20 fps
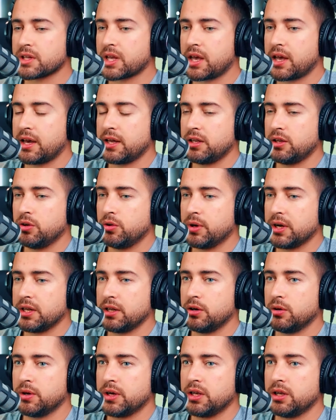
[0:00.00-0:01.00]

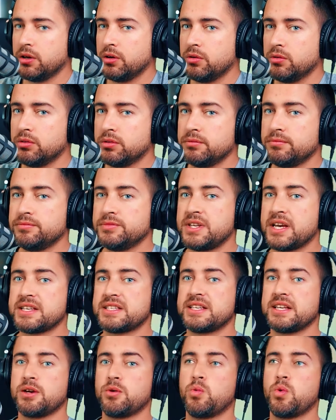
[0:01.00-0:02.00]
Hello.
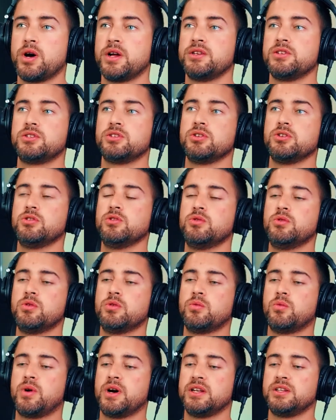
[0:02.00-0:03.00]
Testing 1 2
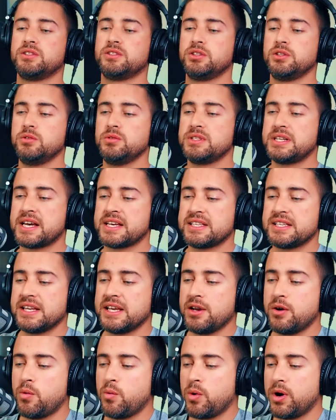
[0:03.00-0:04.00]
1 2.
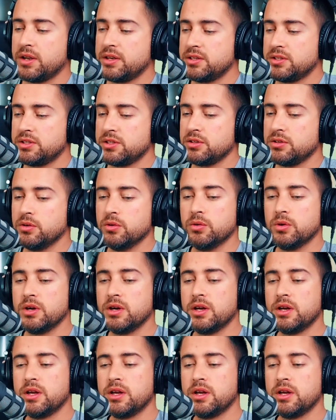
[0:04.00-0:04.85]
Testing 1 2.